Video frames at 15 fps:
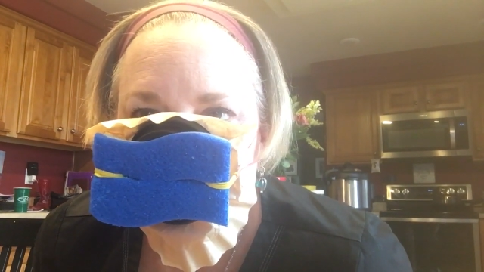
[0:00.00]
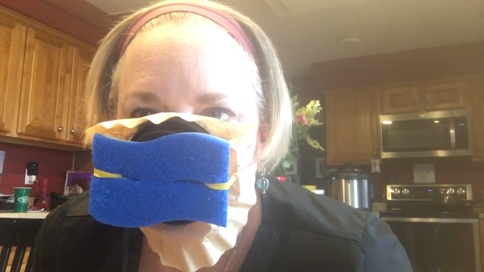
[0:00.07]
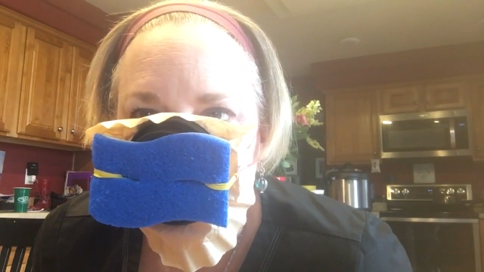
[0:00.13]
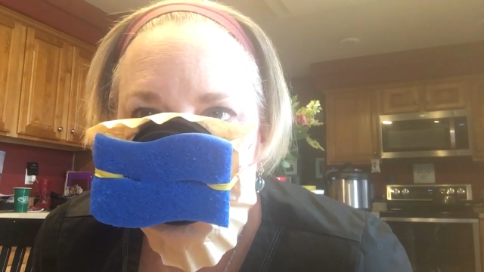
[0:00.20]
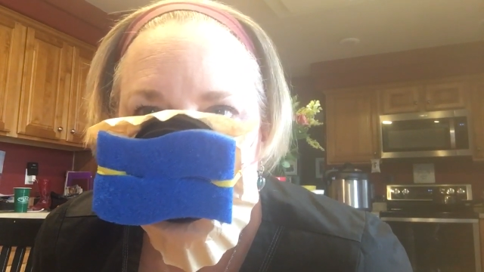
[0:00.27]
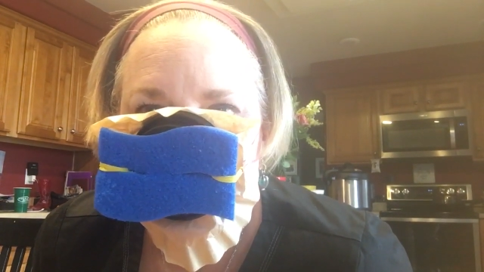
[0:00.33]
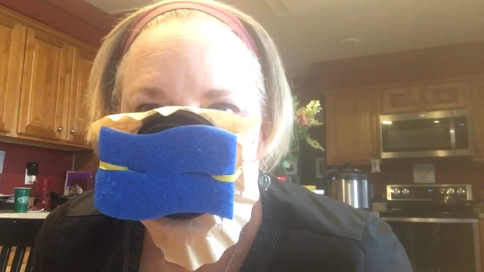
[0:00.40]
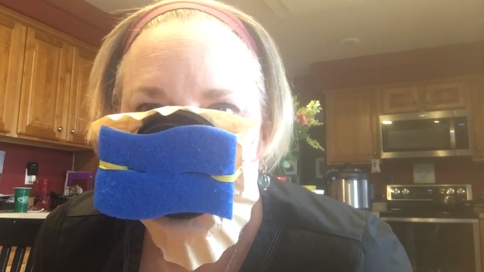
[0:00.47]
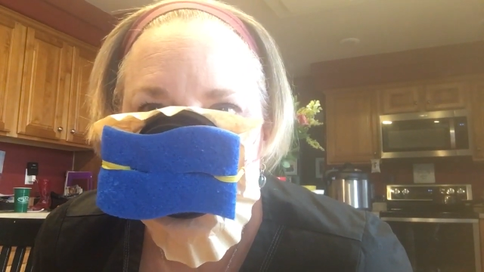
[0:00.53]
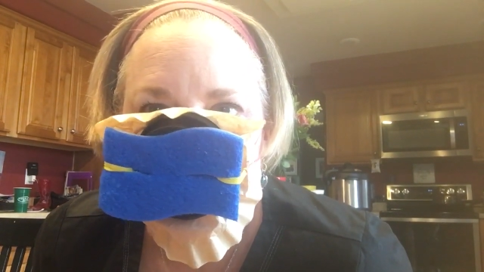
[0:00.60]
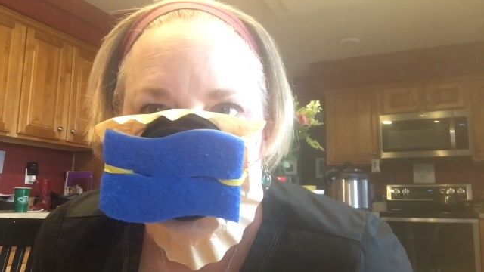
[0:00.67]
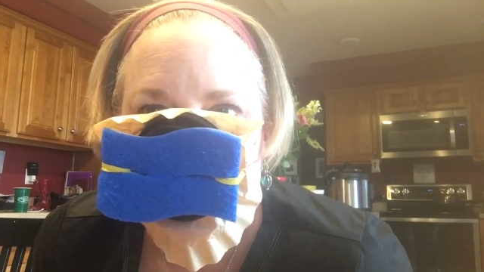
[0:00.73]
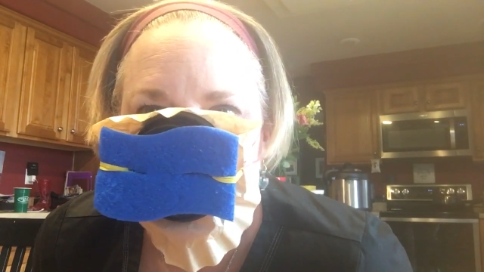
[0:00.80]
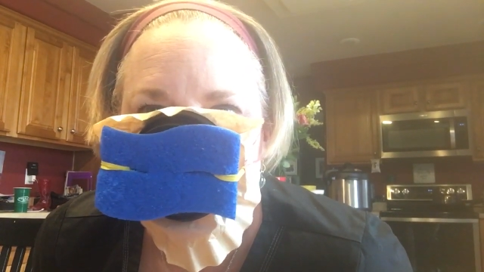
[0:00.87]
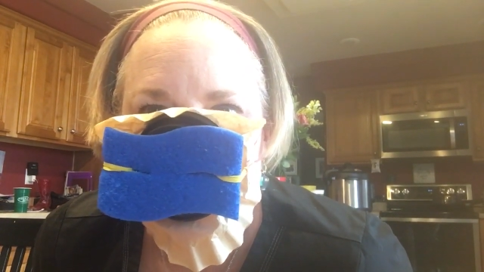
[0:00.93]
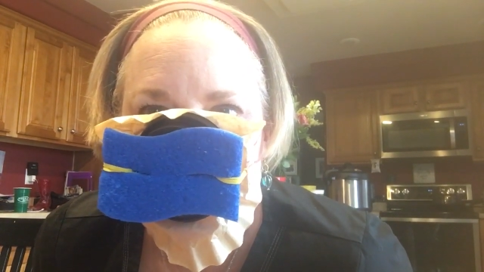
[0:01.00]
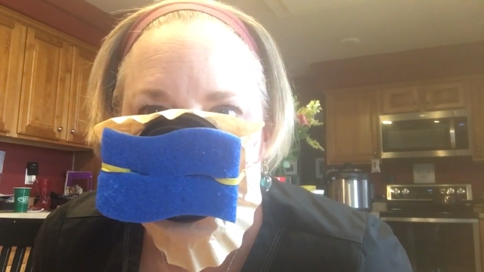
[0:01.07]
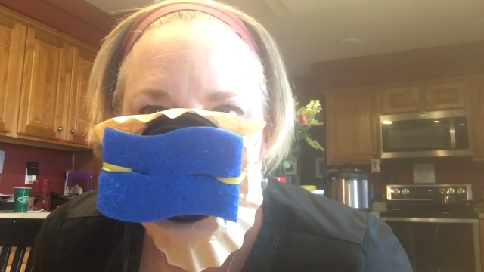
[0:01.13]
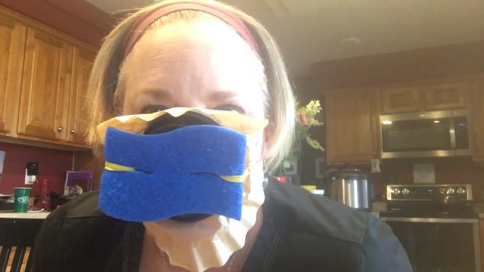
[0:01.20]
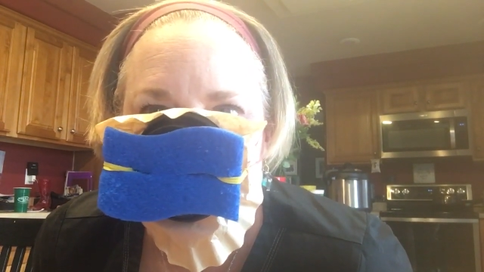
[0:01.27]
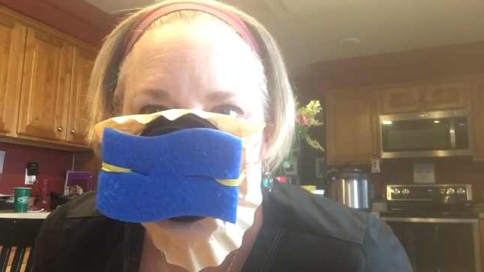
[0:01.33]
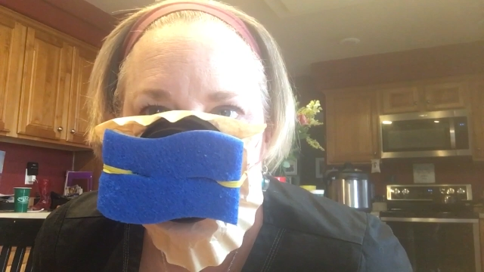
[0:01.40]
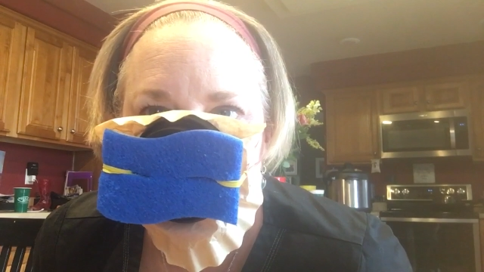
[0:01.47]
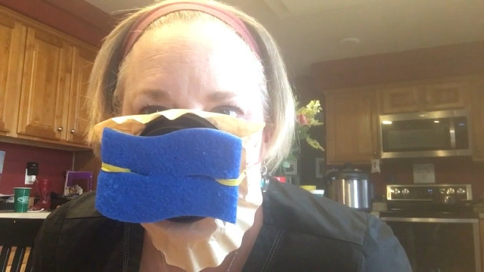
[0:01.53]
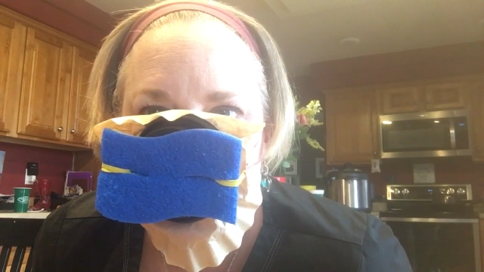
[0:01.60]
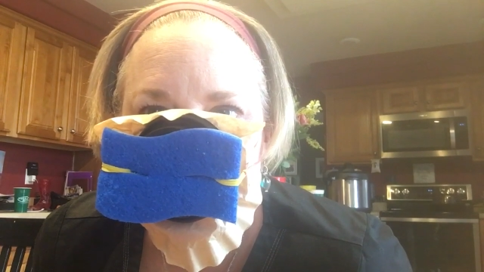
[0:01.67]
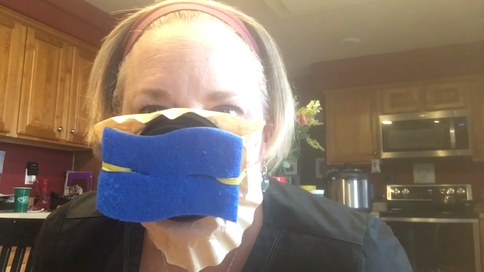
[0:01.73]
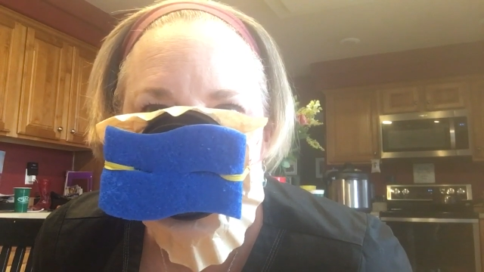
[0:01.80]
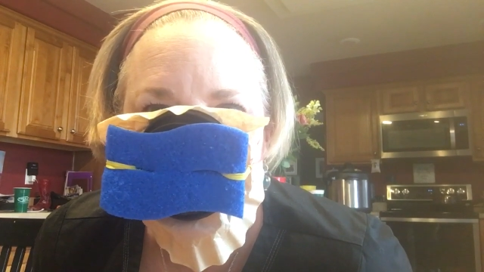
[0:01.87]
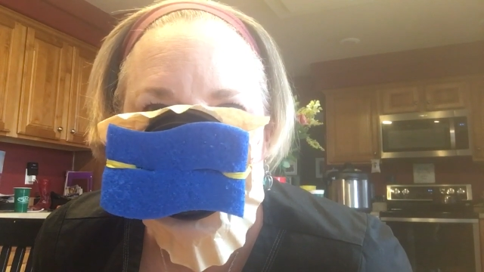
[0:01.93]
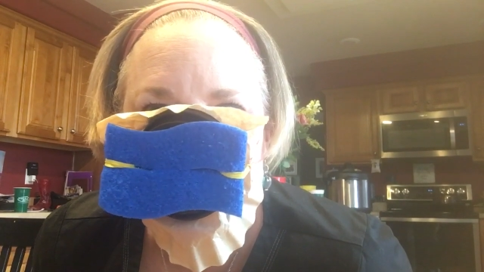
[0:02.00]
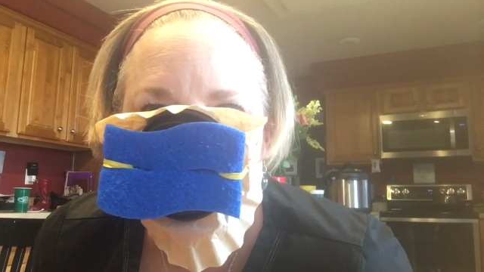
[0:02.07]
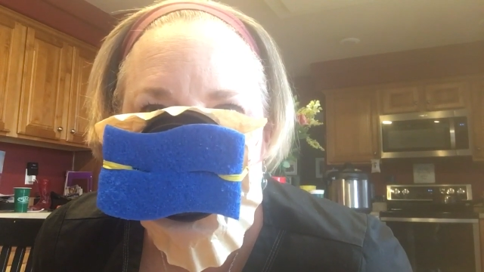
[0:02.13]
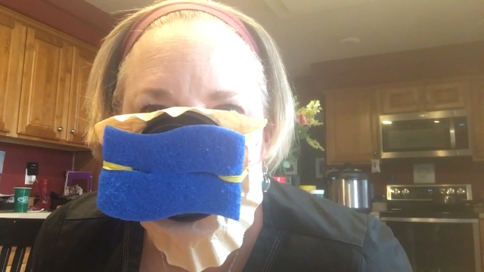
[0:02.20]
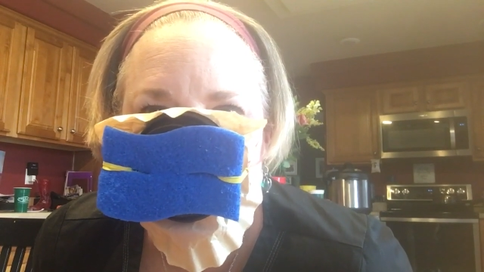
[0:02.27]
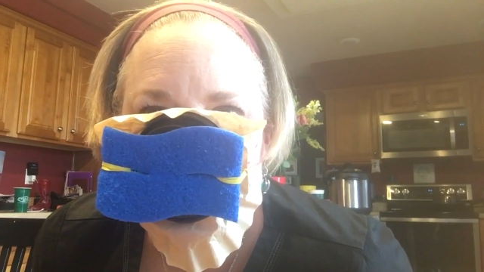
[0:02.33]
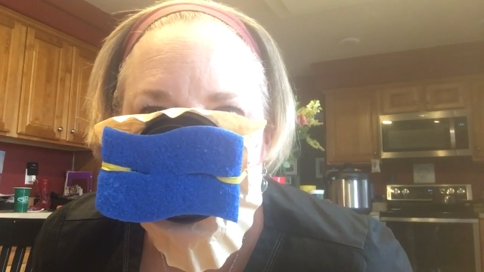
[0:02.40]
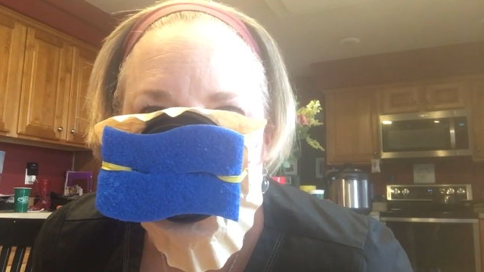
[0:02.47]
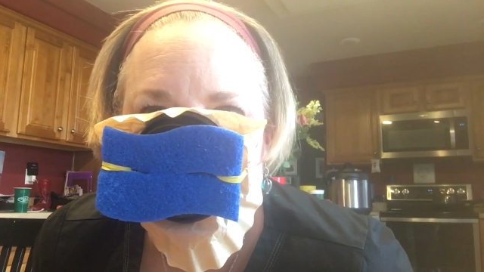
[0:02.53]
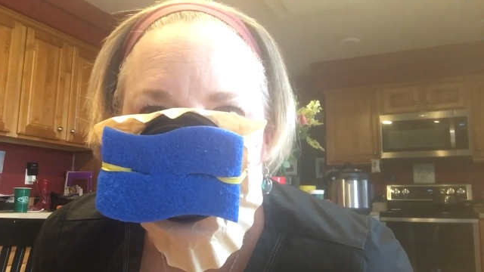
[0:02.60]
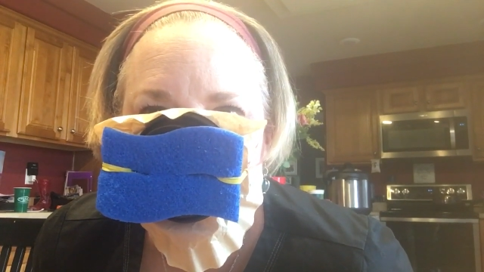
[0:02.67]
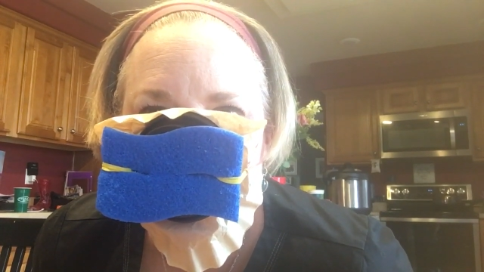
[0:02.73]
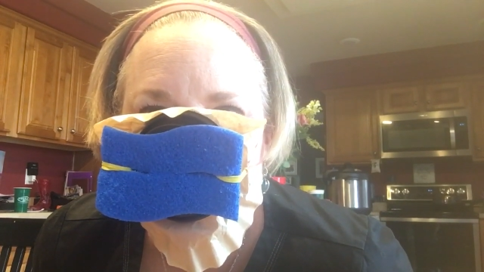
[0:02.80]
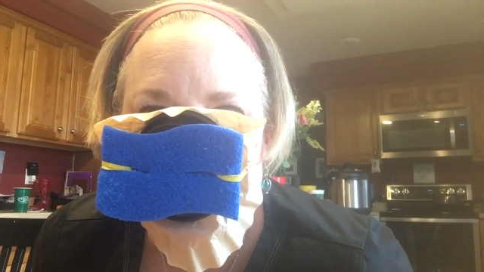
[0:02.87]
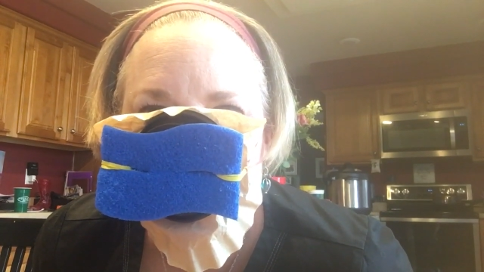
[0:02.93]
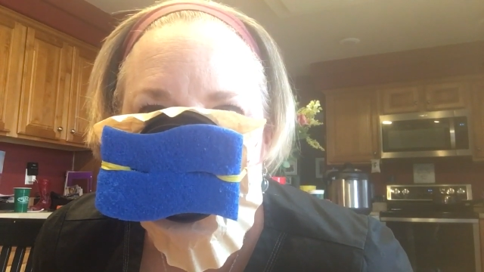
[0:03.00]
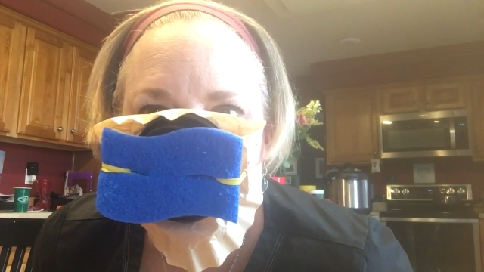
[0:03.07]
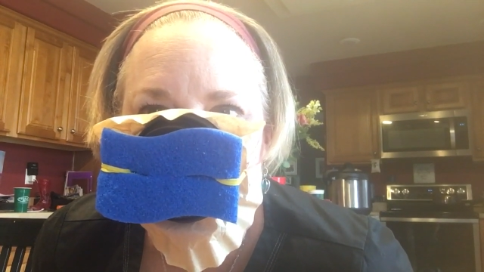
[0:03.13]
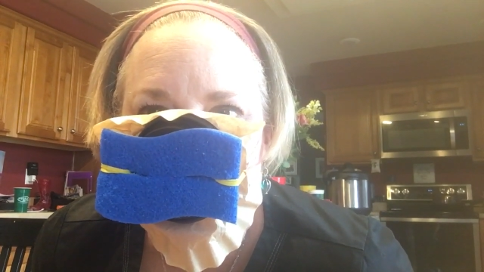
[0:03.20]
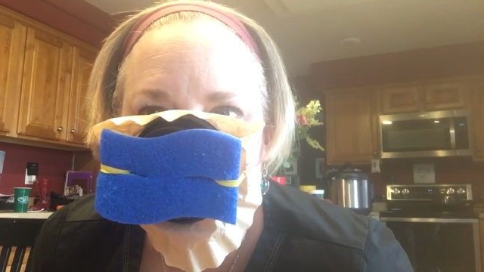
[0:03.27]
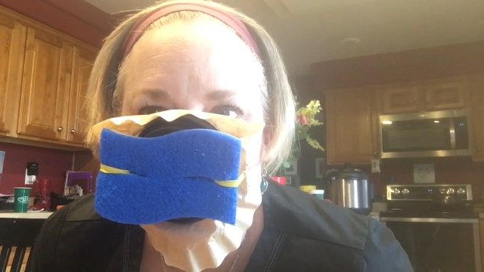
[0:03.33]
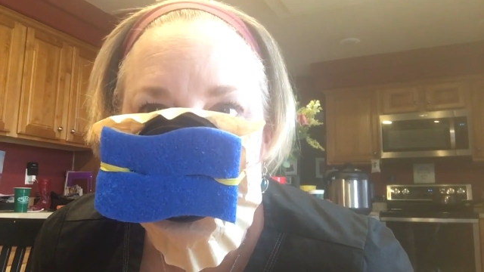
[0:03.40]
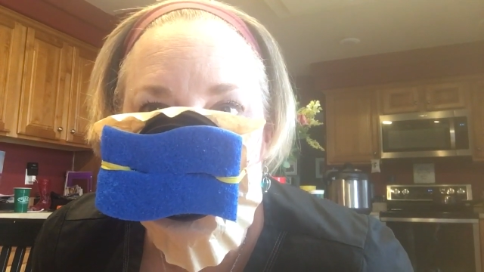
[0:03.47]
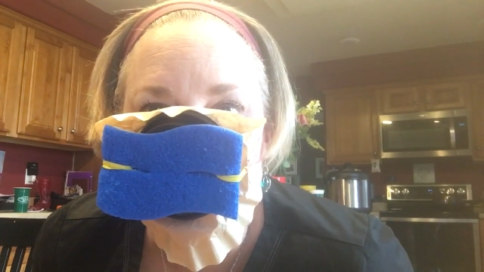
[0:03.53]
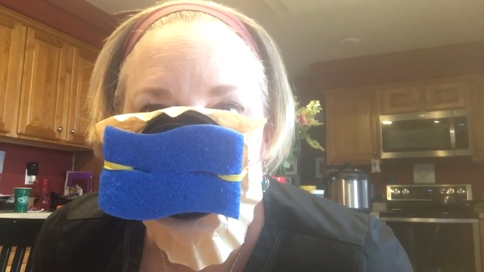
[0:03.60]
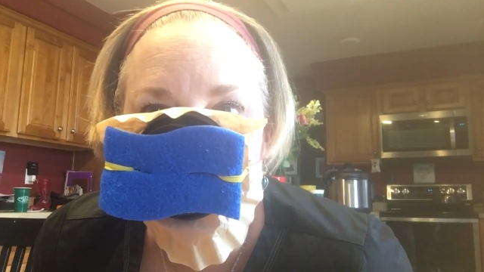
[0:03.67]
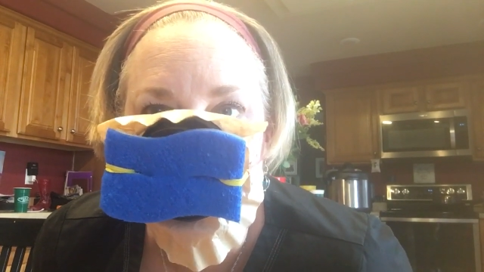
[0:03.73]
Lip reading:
[unreadable: no face in view]